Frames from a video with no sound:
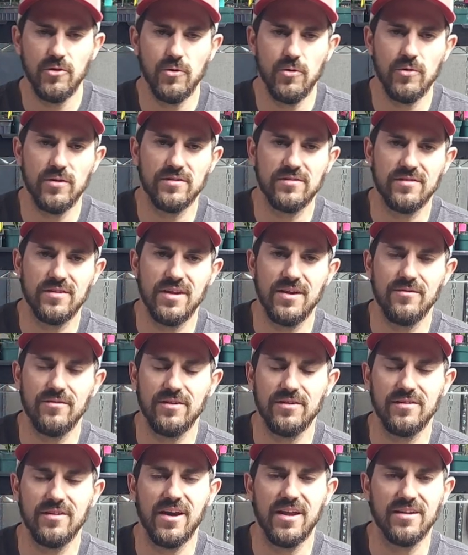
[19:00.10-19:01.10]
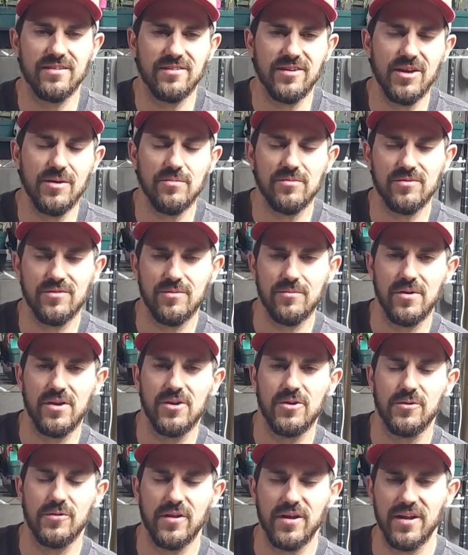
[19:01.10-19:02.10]
two, it's not a type of
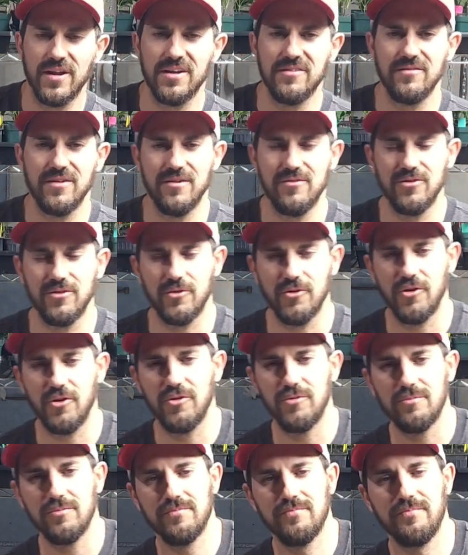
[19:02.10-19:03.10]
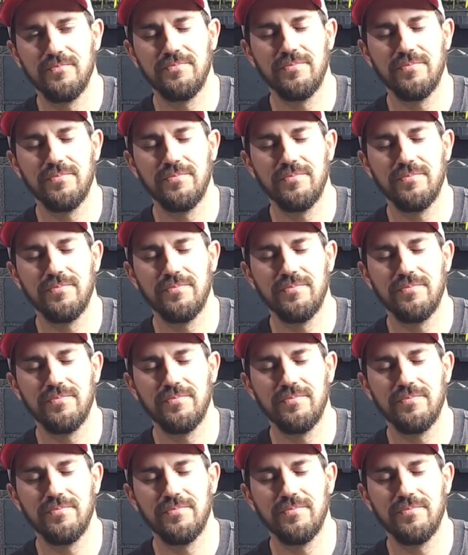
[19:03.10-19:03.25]
tomato that I've ever grown.